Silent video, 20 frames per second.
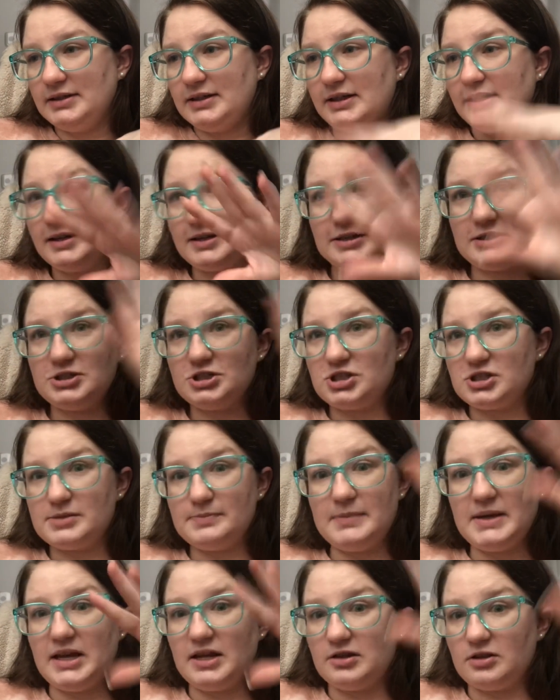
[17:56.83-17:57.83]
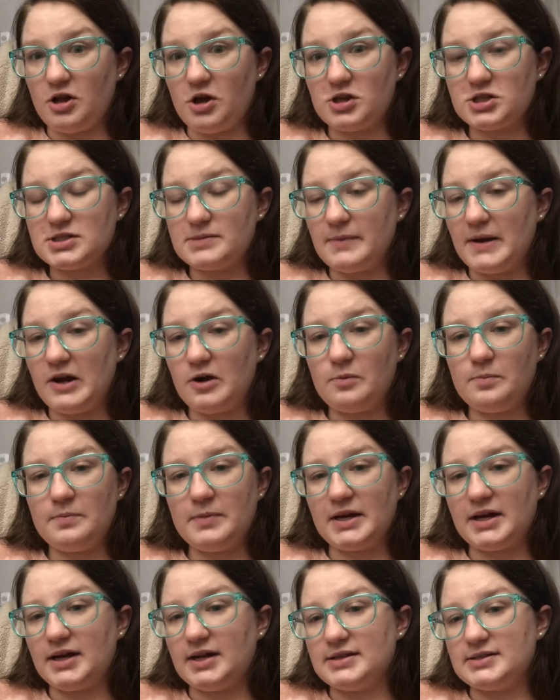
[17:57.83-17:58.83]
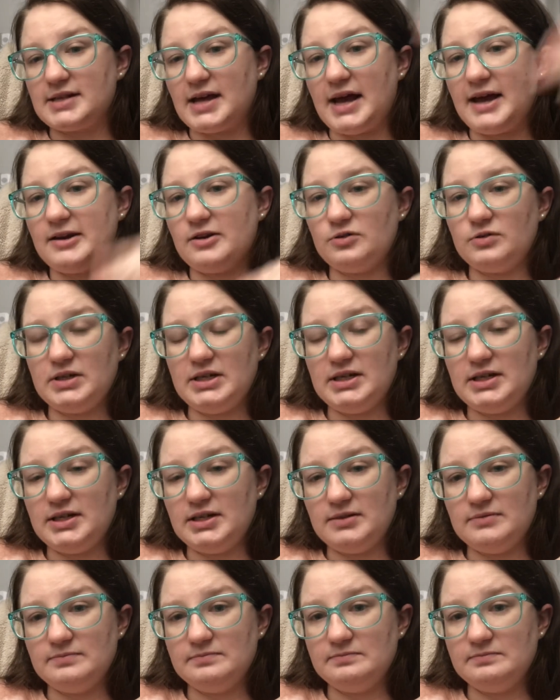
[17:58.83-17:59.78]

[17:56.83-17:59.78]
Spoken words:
it can just be in lost mail because I don't need it.